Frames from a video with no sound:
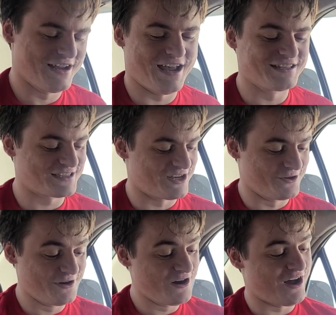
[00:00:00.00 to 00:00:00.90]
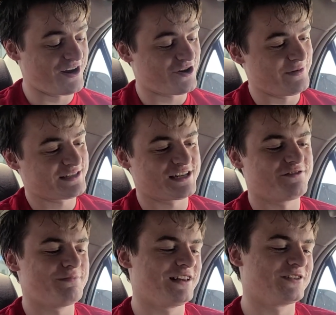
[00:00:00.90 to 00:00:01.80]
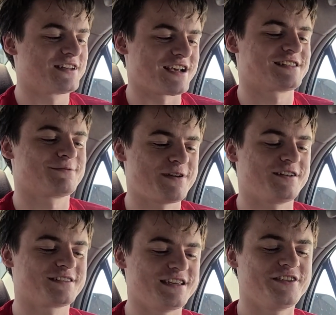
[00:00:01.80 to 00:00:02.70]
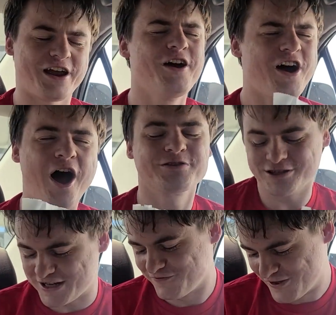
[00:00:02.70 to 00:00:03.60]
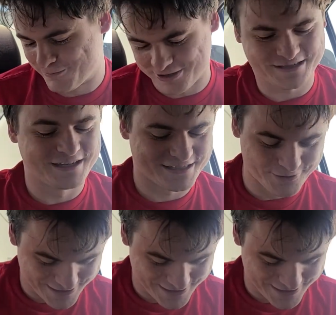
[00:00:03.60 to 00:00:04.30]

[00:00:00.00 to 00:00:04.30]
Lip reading: And so I got myself my little Texas BLT that I was looking for the brisket so